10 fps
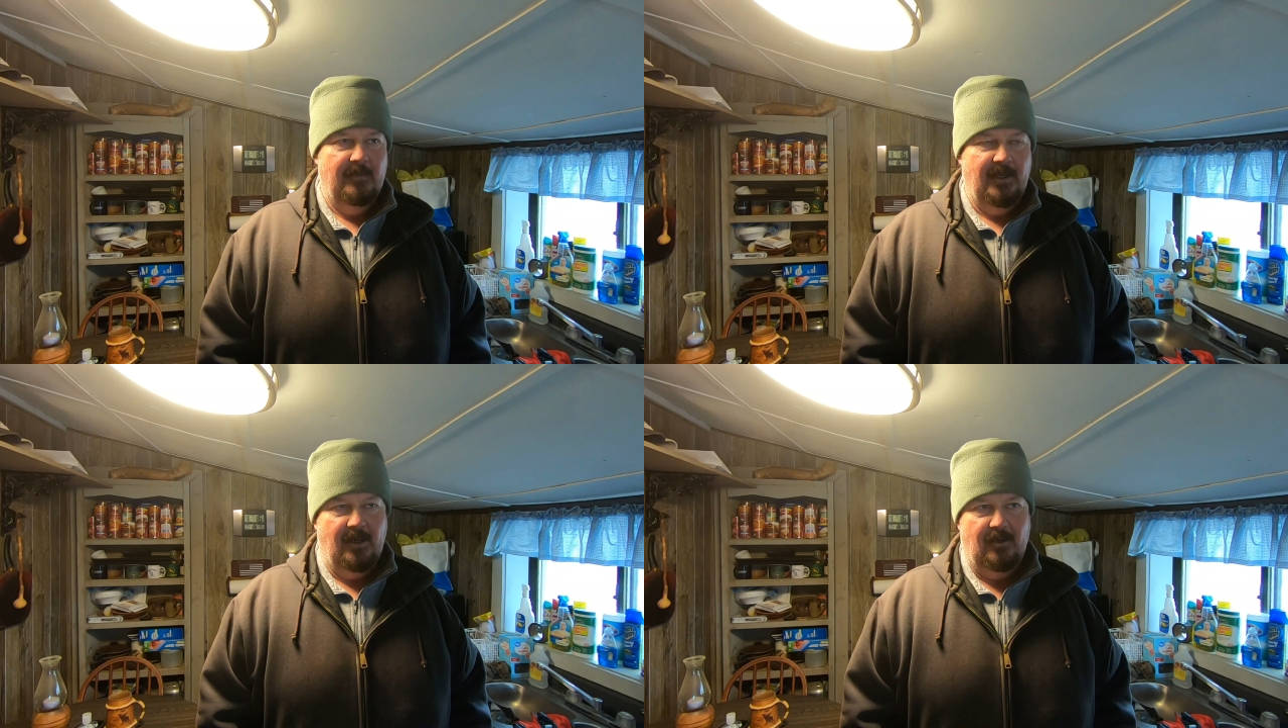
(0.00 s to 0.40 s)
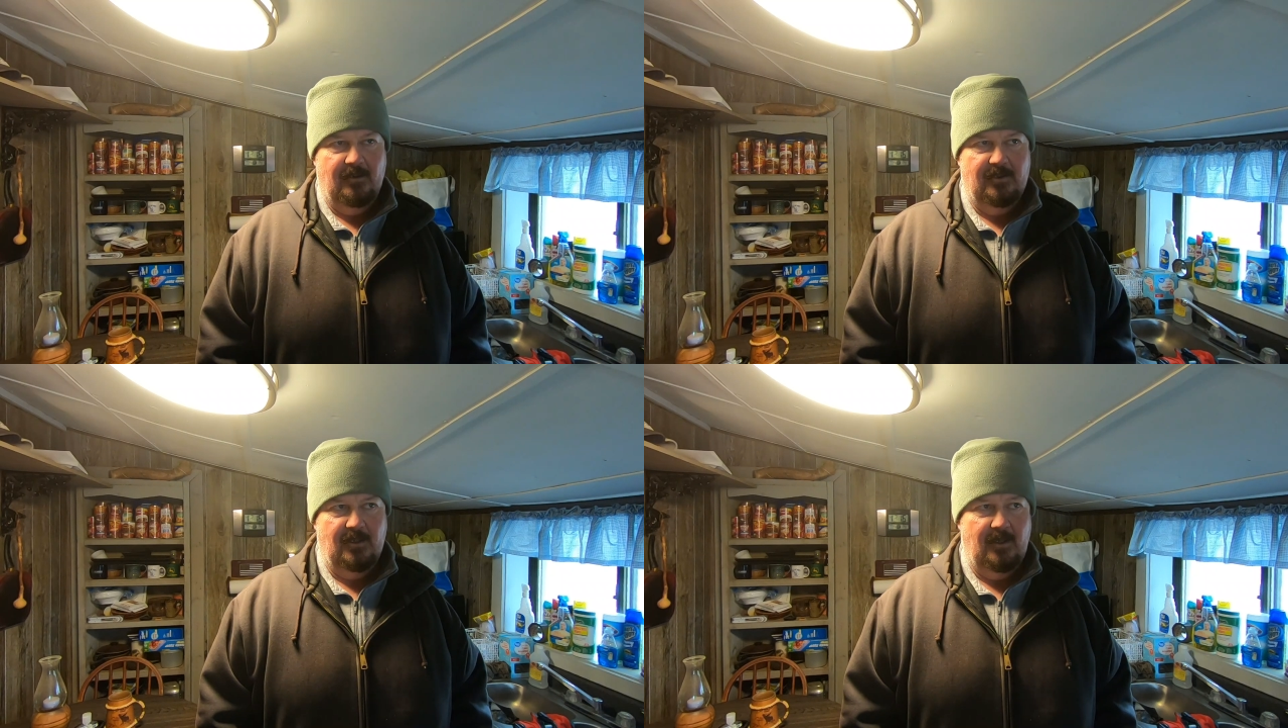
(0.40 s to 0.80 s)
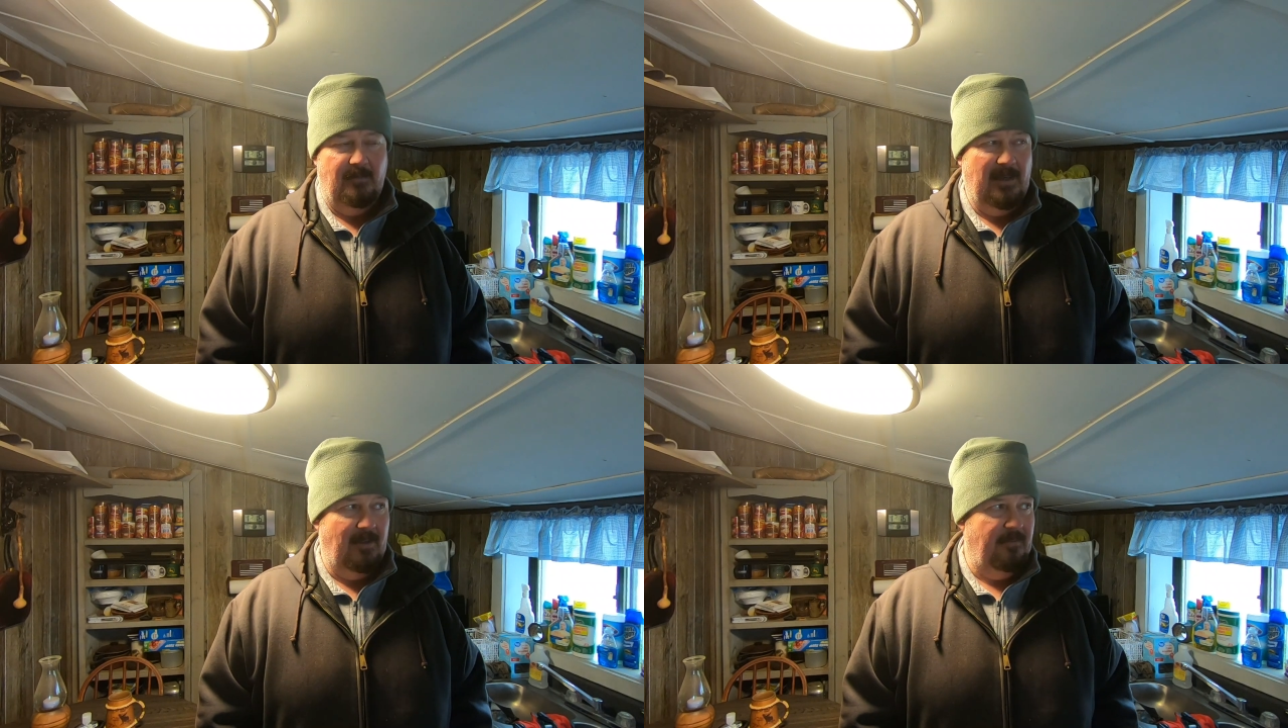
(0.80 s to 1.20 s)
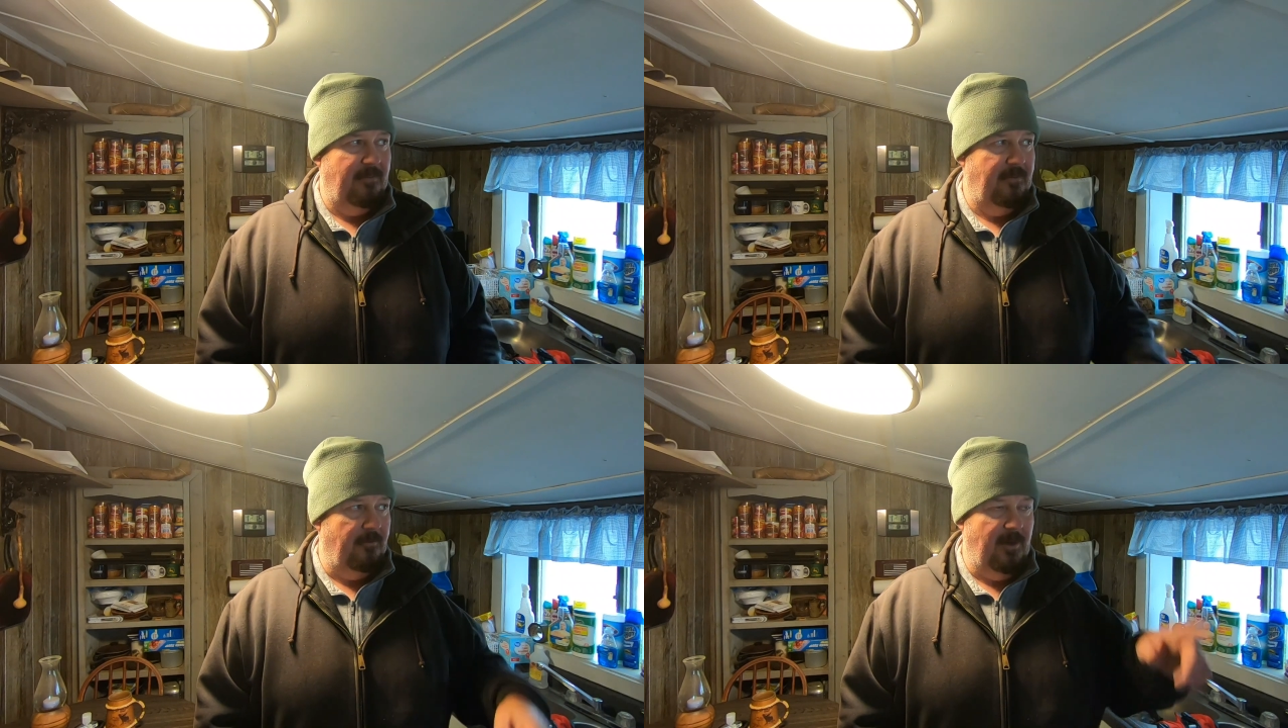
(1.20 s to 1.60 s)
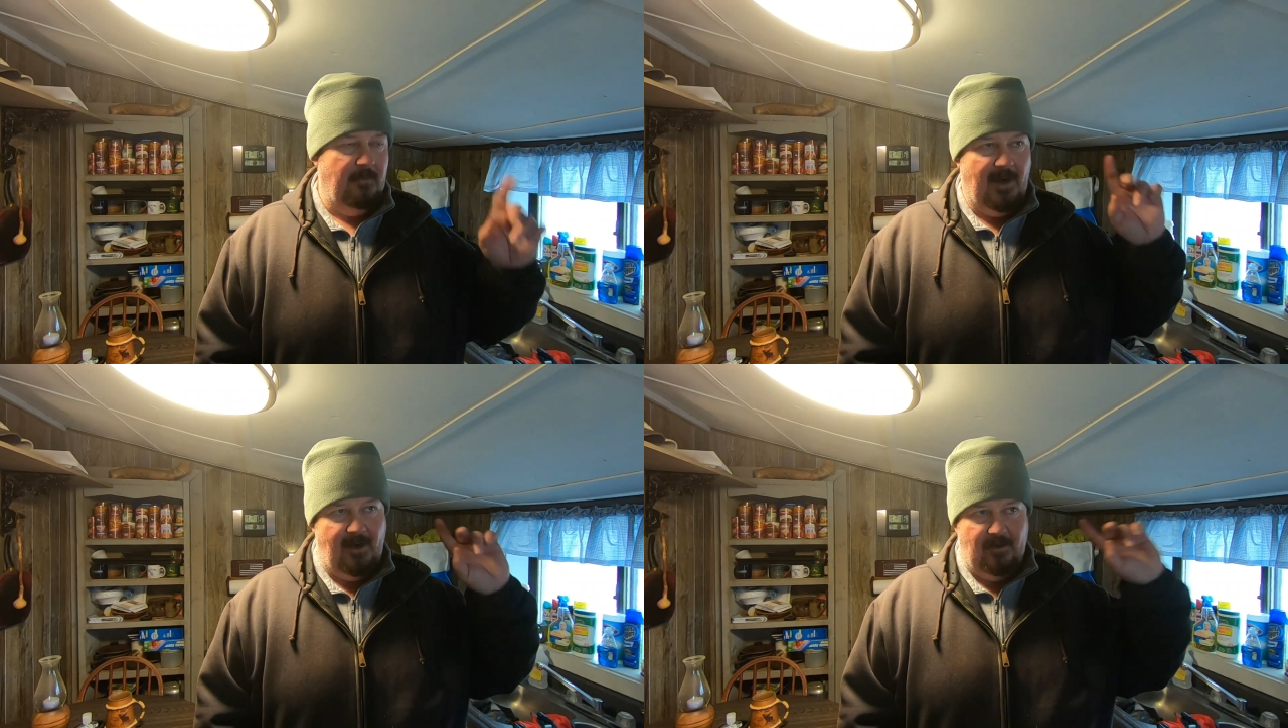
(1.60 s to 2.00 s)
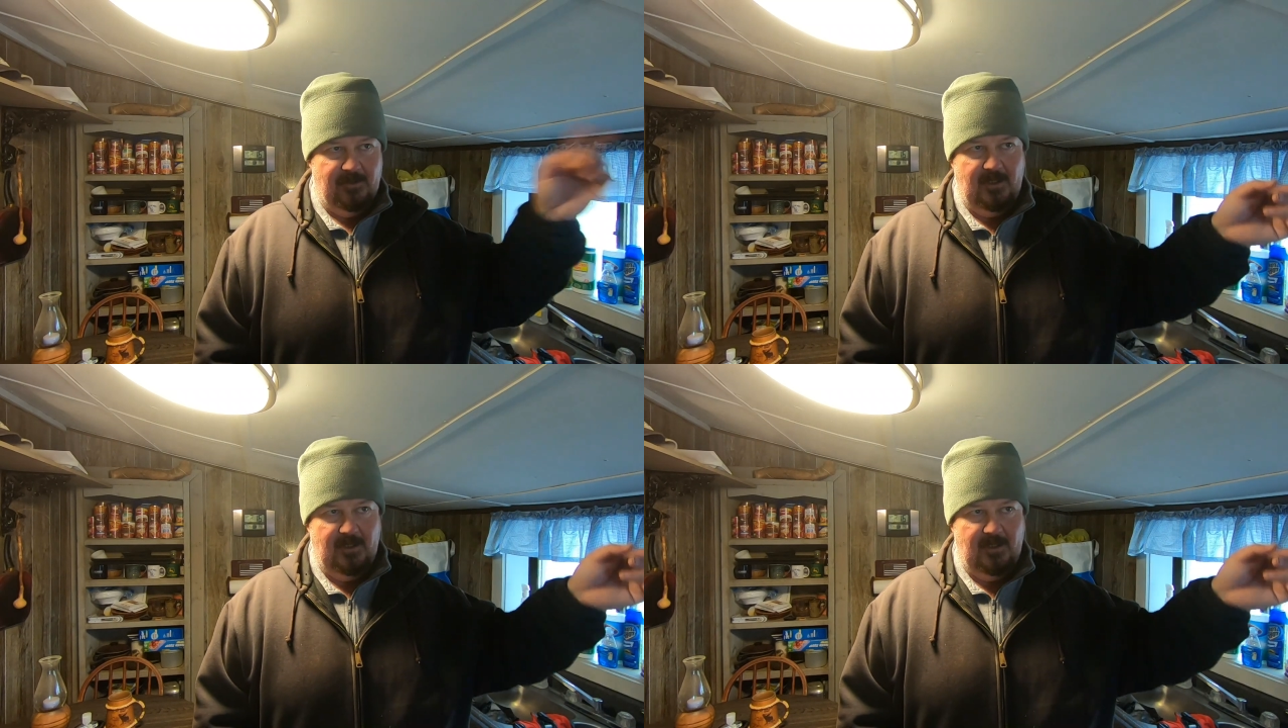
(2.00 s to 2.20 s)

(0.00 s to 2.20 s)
because about 3 miles